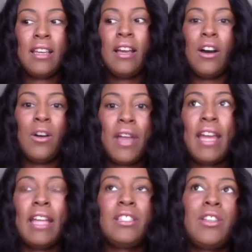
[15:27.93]

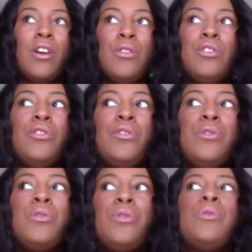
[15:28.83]
Okay, so
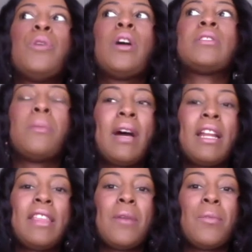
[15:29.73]
you are
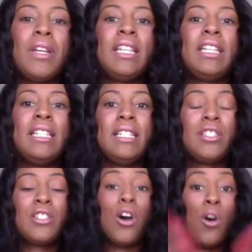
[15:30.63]
somebody that really
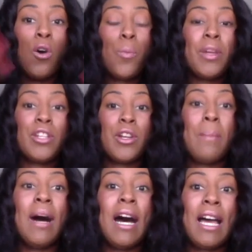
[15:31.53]
needs to open your
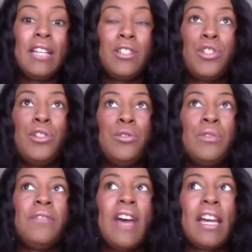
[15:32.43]
mind
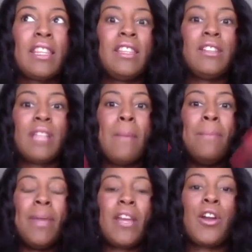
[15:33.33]
to the fact that there's a
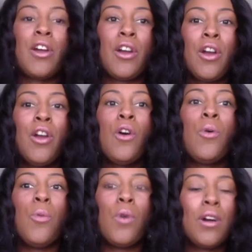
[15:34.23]
bigger
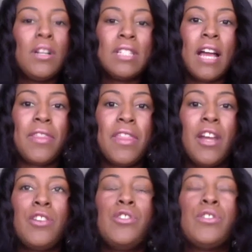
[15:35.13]
world out
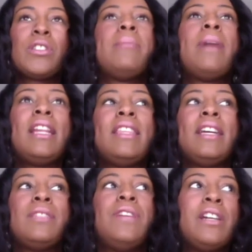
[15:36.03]
there. You're somebody
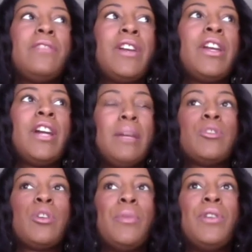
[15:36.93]
that's very, very
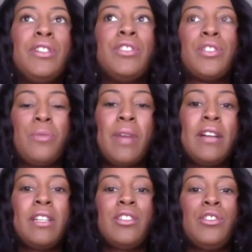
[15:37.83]
comfortable in your
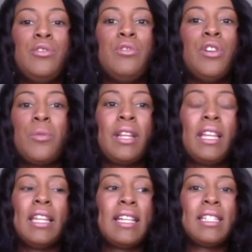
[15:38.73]
surroundings, and you don't
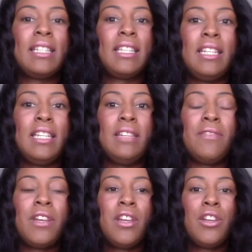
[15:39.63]
really like to
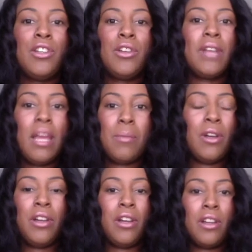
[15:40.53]
leave your
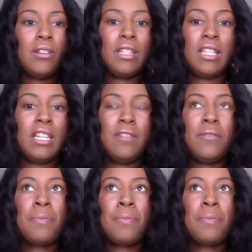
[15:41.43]
neighborhood or leave